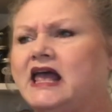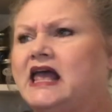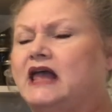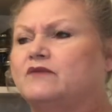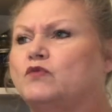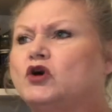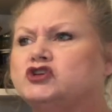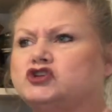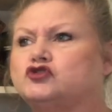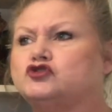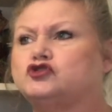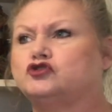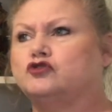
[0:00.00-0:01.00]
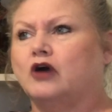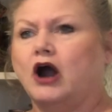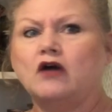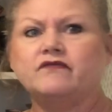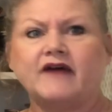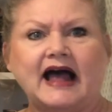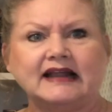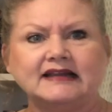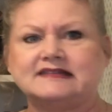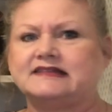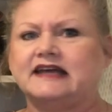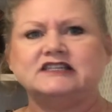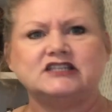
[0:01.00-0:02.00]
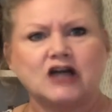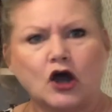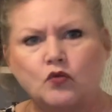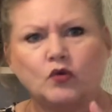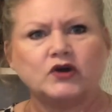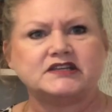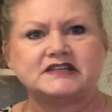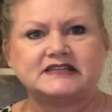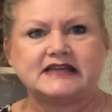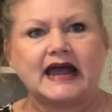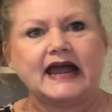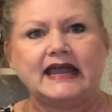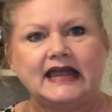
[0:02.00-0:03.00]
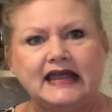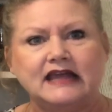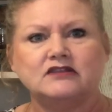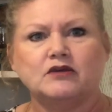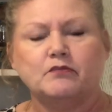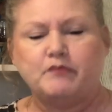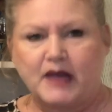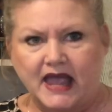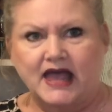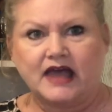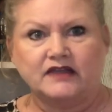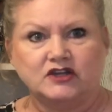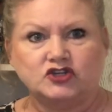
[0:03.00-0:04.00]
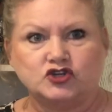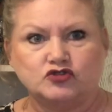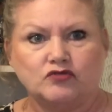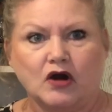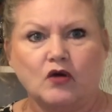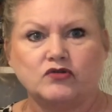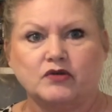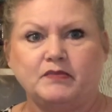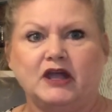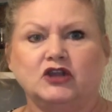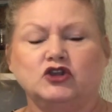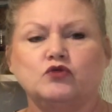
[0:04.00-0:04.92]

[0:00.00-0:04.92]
once you grow violets, they don't want to stay in the bed that you grow them in.